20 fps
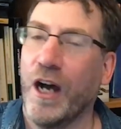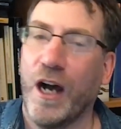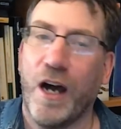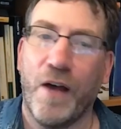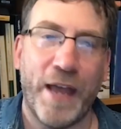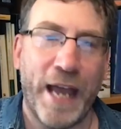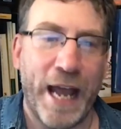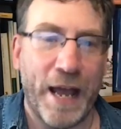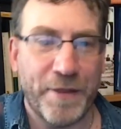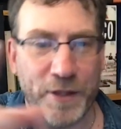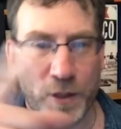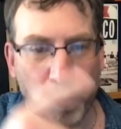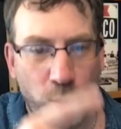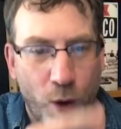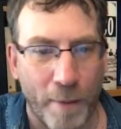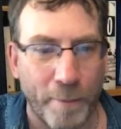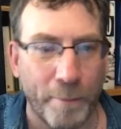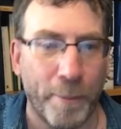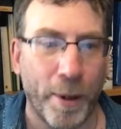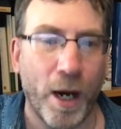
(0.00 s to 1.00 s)
They had this
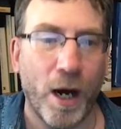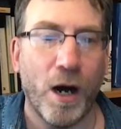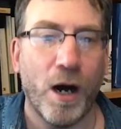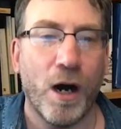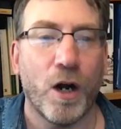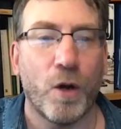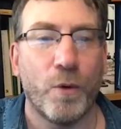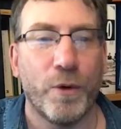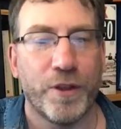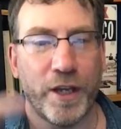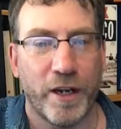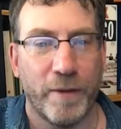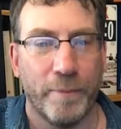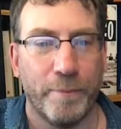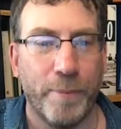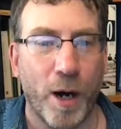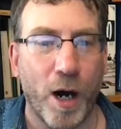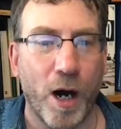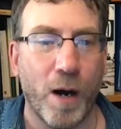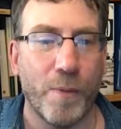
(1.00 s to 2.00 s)
one park with kind of
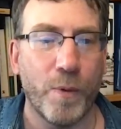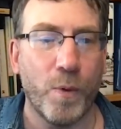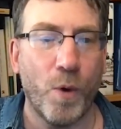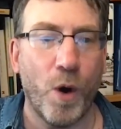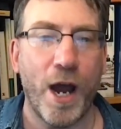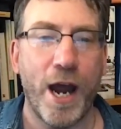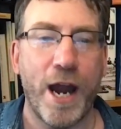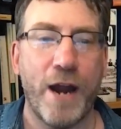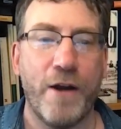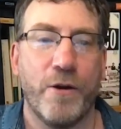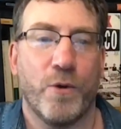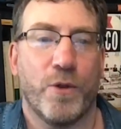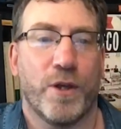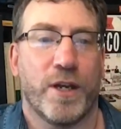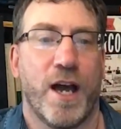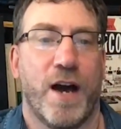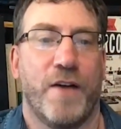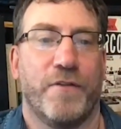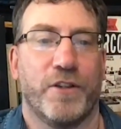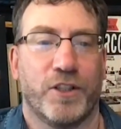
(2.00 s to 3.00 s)
barbed wire, and all the
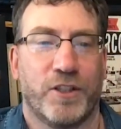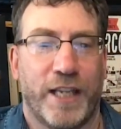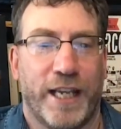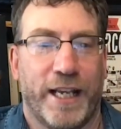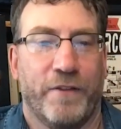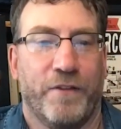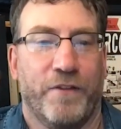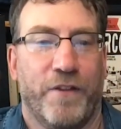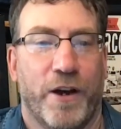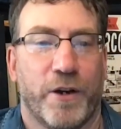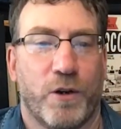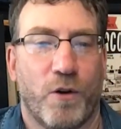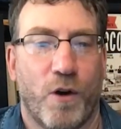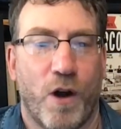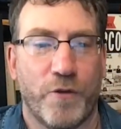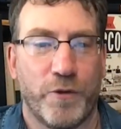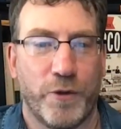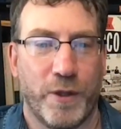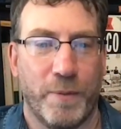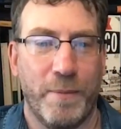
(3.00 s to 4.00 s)
governors taking
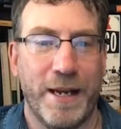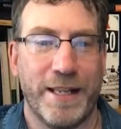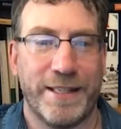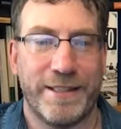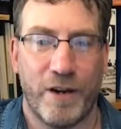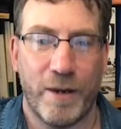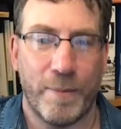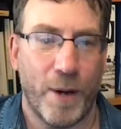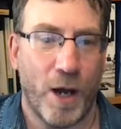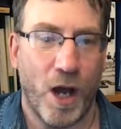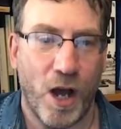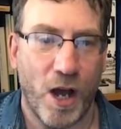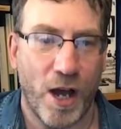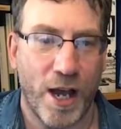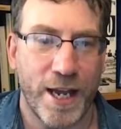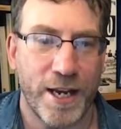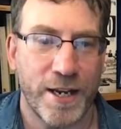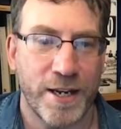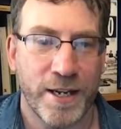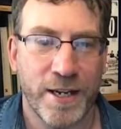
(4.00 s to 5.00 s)
photographs with the military
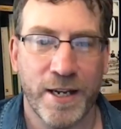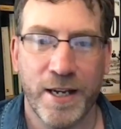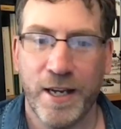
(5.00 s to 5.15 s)
behind.